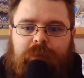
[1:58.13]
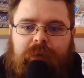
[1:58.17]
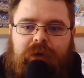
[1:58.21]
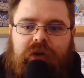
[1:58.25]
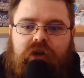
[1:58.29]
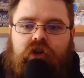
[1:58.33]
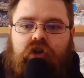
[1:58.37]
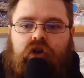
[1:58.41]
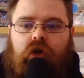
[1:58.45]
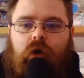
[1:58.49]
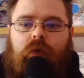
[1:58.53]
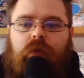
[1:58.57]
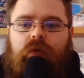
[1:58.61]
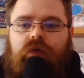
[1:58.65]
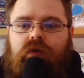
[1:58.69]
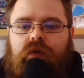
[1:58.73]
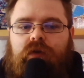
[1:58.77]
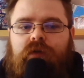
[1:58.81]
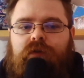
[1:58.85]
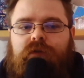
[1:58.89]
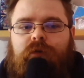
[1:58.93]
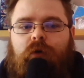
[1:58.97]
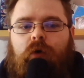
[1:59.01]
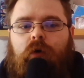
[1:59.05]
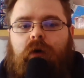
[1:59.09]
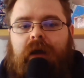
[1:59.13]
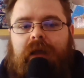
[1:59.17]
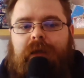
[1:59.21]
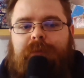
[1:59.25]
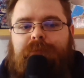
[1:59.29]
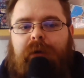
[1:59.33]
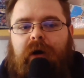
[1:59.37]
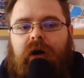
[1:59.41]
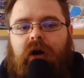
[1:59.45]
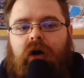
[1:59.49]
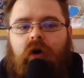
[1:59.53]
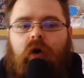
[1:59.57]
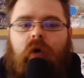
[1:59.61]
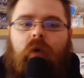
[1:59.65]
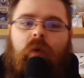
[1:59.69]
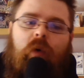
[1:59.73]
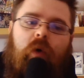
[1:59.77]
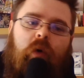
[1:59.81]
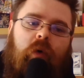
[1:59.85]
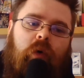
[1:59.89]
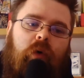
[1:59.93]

been chosen for a poll